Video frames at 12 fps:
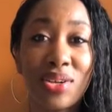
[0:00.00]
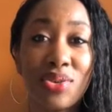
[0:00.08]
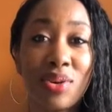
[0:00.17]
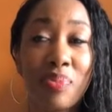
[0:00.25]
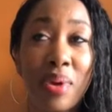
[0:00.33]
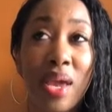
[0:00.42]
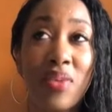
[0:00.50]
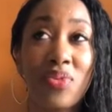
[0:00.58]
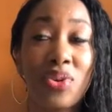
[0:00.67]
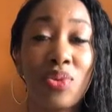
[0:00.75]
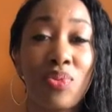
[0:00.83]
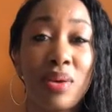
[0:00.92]
You can pay
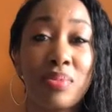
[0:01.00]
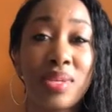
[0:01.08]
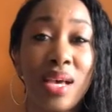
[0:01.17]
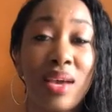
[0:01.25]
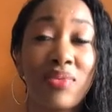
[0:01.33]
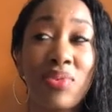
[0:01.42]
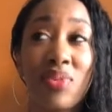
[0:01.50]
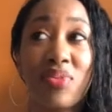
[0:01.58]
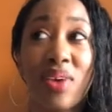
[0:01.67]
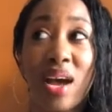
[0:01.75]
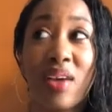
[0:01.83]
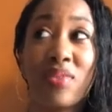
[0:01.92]
for your website for
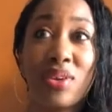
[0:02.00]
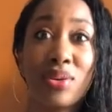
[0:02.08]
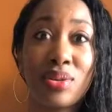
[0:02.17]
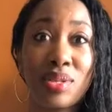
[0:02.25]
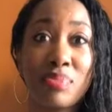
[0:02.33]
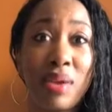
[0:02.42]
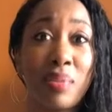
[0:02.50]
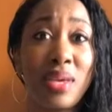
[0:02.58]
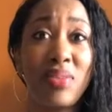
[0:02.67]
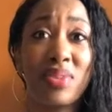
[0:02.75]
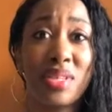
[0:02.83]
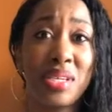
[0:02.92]
5 years, maybe
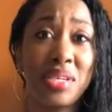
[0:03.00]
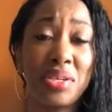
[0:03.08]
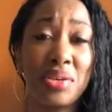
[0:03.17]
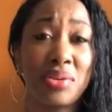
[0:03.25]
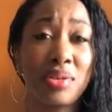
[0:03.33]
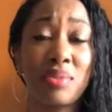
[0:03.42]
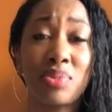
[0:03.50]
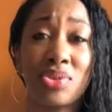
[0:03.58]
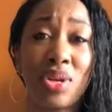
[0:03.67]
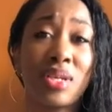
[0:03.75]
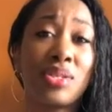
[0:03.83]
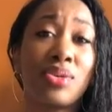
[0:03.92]
even 10 years up
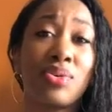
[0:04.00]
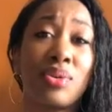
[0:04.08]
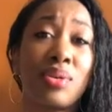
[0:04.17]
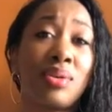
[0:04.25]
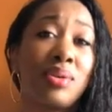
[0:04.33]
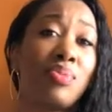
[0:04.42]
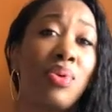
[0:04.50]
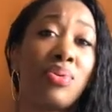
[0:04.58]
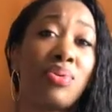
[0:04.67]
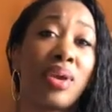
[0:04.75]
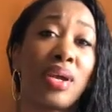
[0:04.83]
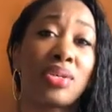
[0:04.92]
straight, so it
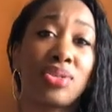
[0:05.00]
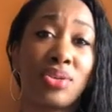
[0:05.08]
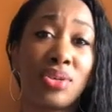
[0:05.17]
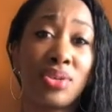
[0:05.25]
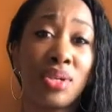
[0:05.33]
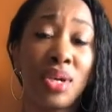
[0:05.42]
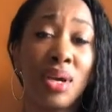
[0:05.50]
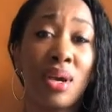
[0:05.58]
won't crash on you.